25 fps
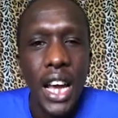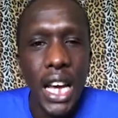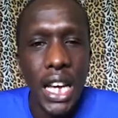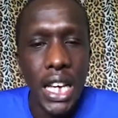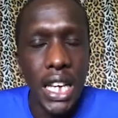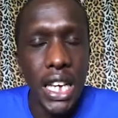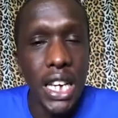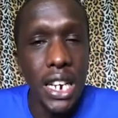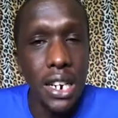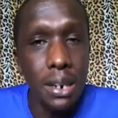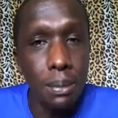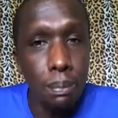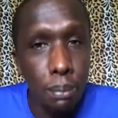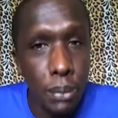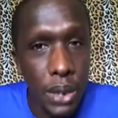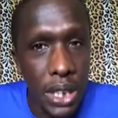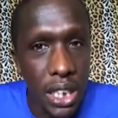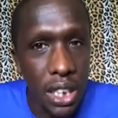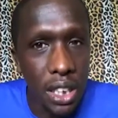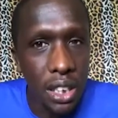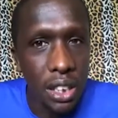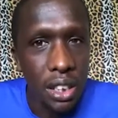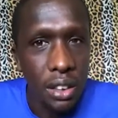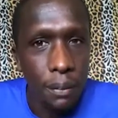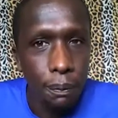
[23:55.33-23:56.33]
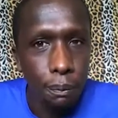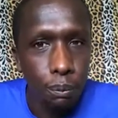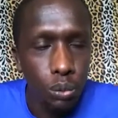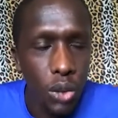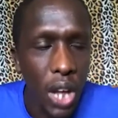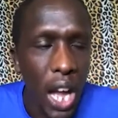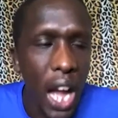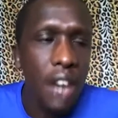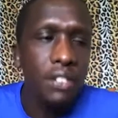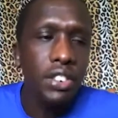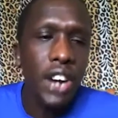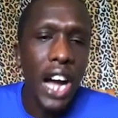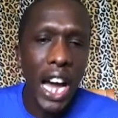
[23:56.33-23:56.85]
in me,
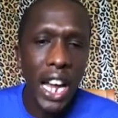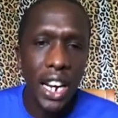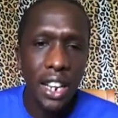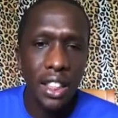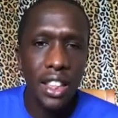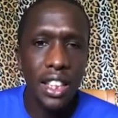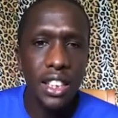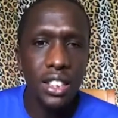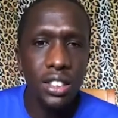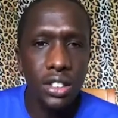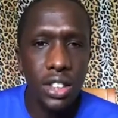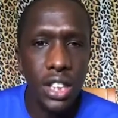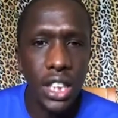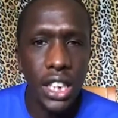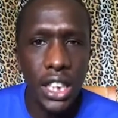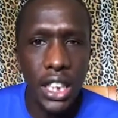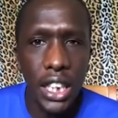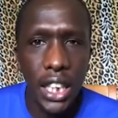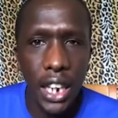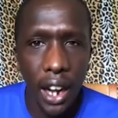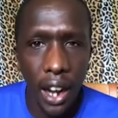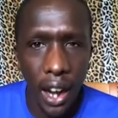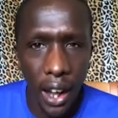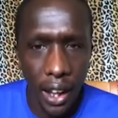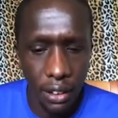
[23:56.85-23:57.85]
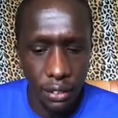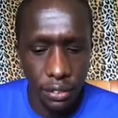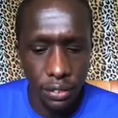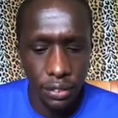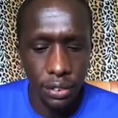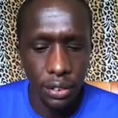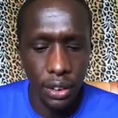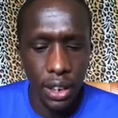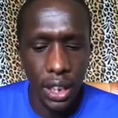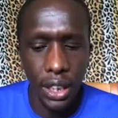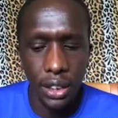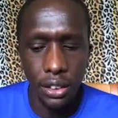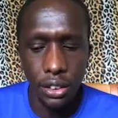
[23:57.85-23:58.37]
I've had this thing in life
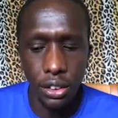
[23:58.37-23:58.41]
that,